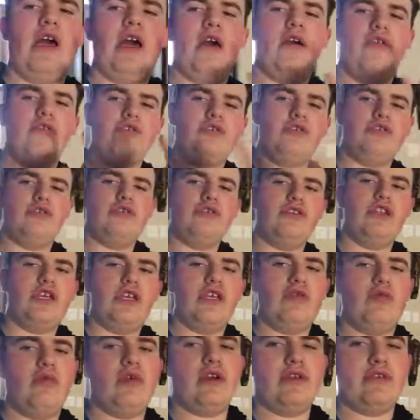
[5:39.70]
how your
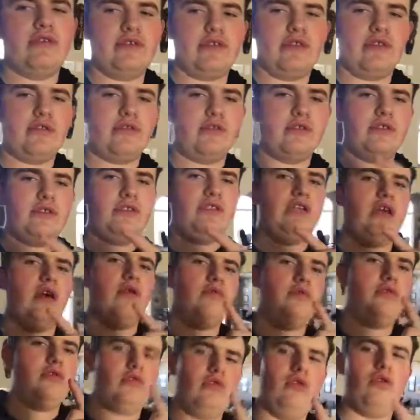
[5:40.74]
day went, because I
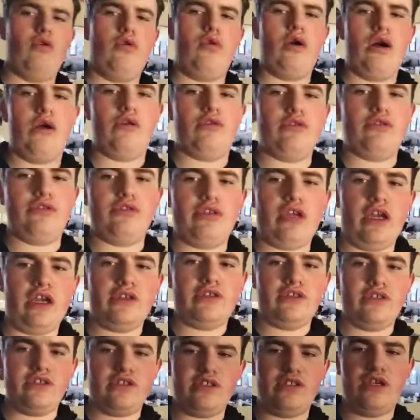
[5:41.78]
want to know how your
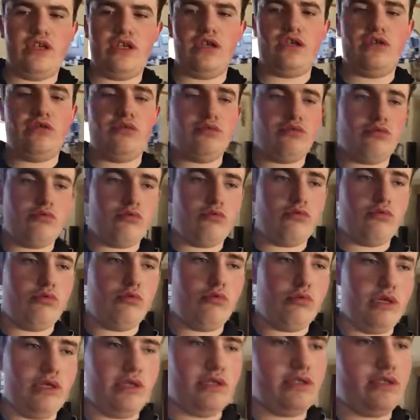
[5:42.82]
guys' day
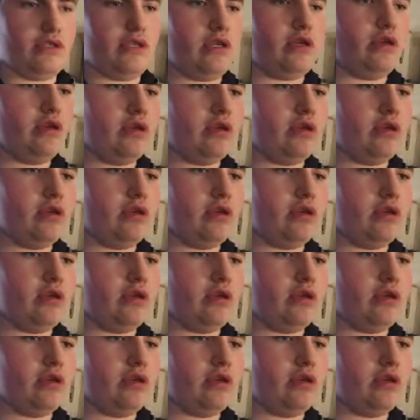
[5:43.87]
went.